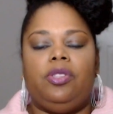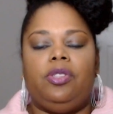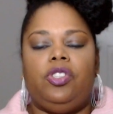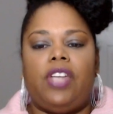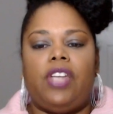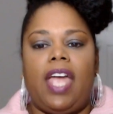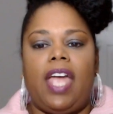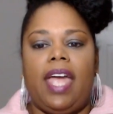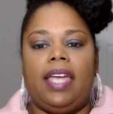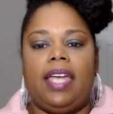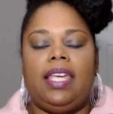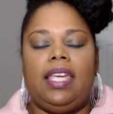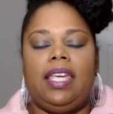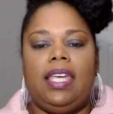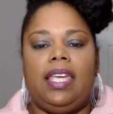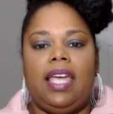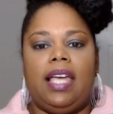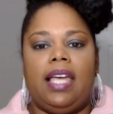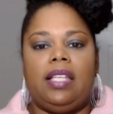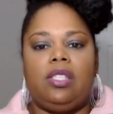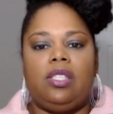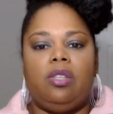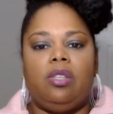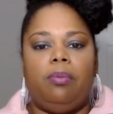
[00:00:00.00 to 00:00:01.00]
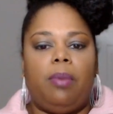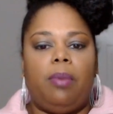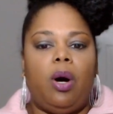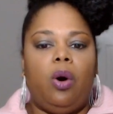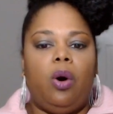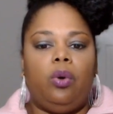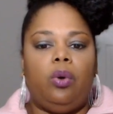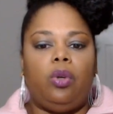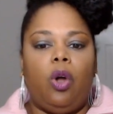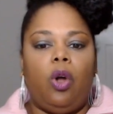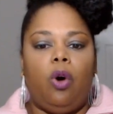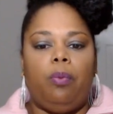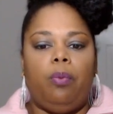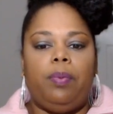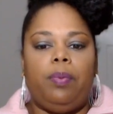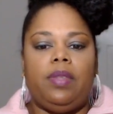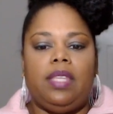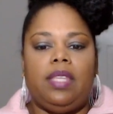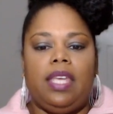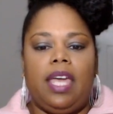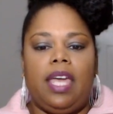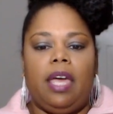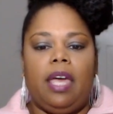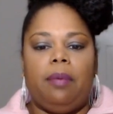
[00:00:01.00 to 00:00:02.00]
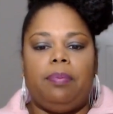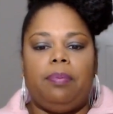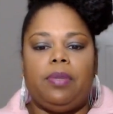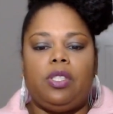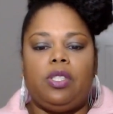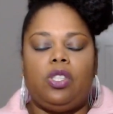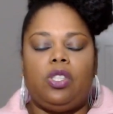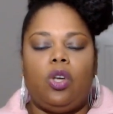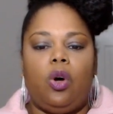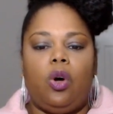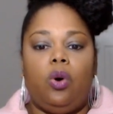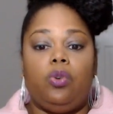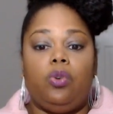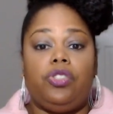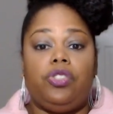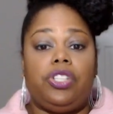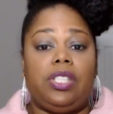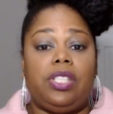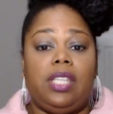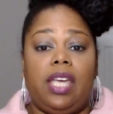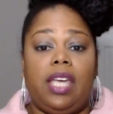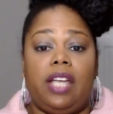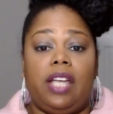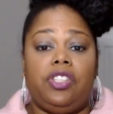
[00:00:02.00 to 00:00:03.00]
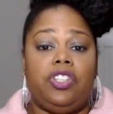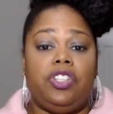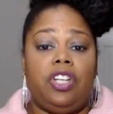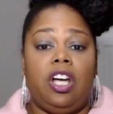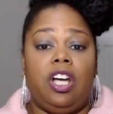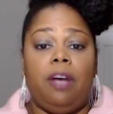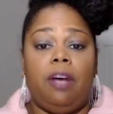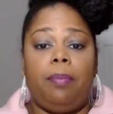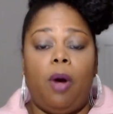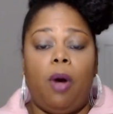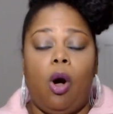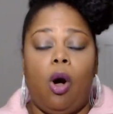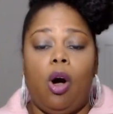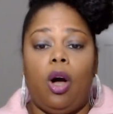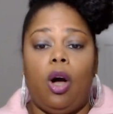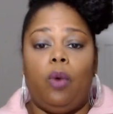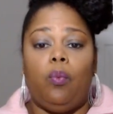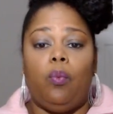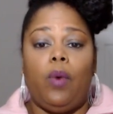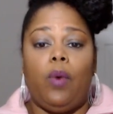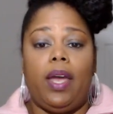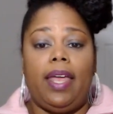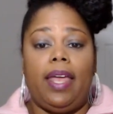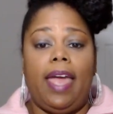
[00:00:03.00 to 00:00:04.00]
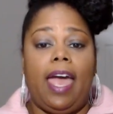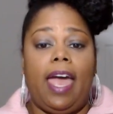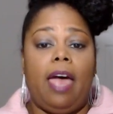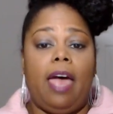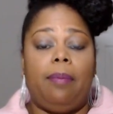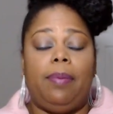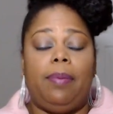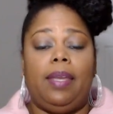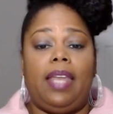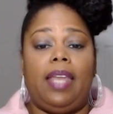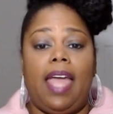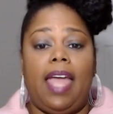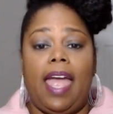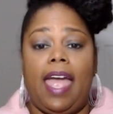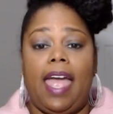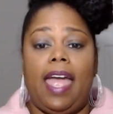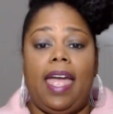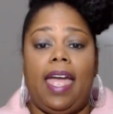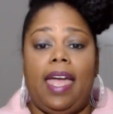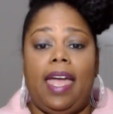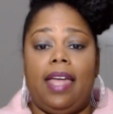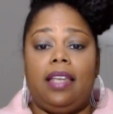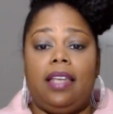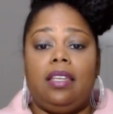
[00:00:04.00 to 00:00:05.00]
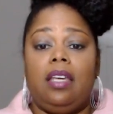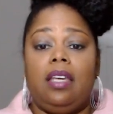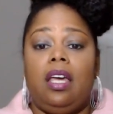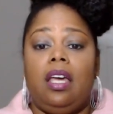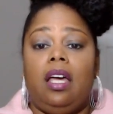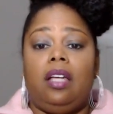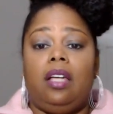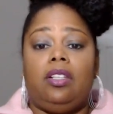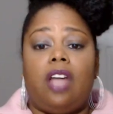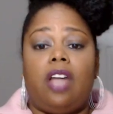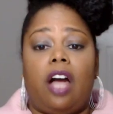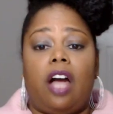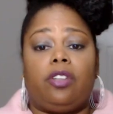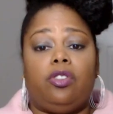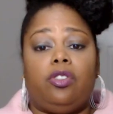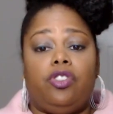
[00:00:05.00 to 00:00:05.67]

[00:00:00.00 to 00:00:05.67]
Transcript: Jackie and Simone open the episode, just catching up on what happened at Dr.